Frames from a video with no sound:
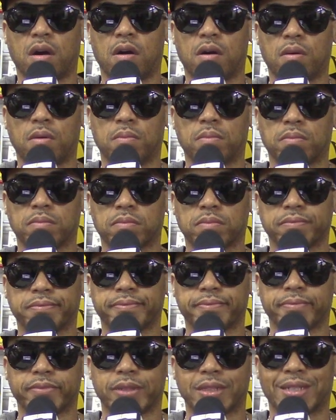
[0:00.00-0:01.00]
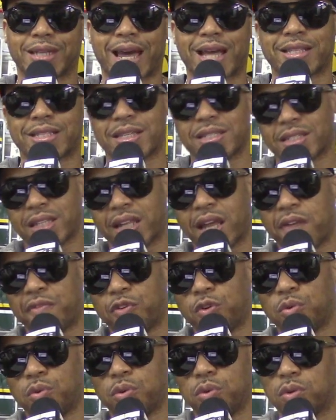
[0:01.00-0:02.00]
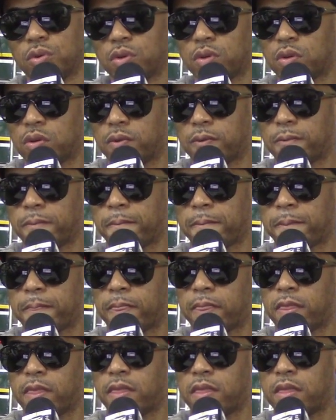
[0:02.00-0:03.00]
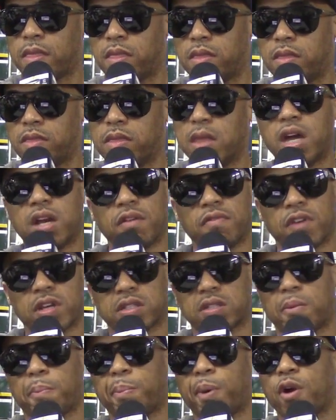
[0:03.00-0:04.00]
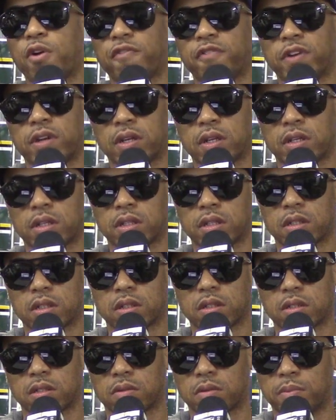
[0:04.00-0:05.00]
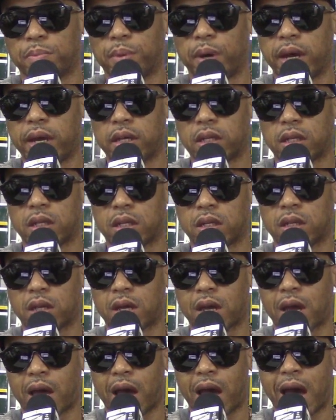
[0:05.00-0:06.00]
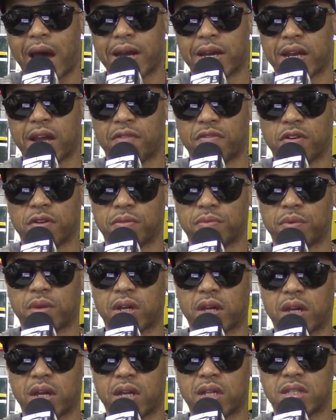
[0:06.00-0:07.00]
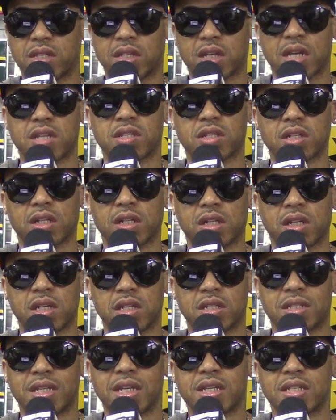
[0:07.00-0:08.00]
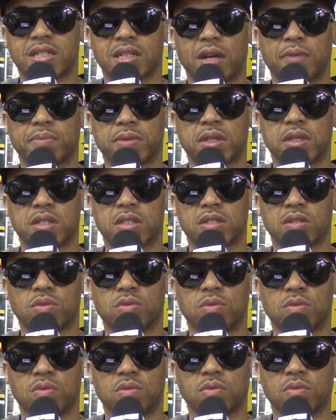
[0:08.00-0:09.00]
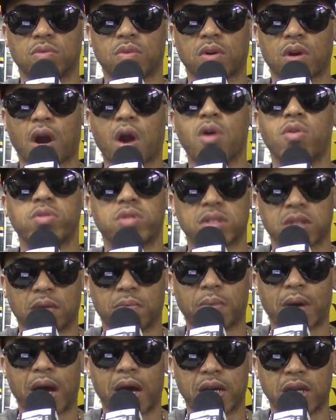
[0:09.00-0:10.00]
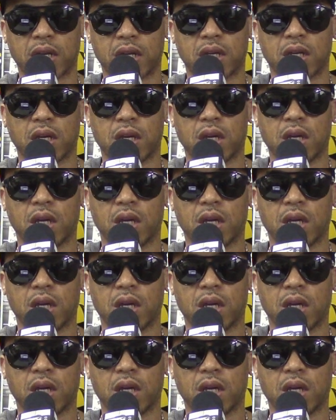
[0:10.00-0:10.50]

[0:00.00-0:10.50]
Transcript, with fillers: Um, at this level, none of us are perfect, but I never intentionally did something to hurt somebody